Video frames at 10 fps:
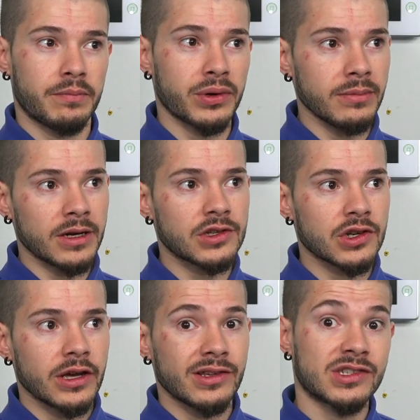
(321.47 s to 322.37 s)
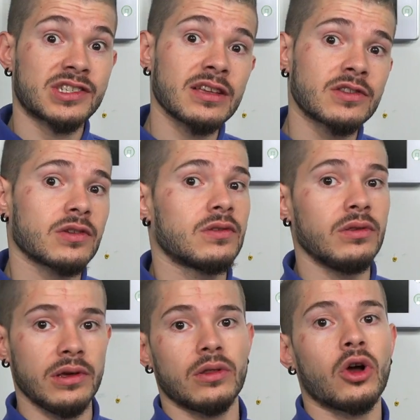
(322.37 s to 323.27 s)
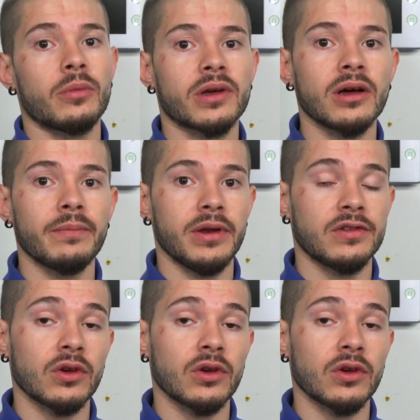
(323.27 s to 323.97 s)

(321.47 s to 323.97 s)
pretty much sent to the alarm company.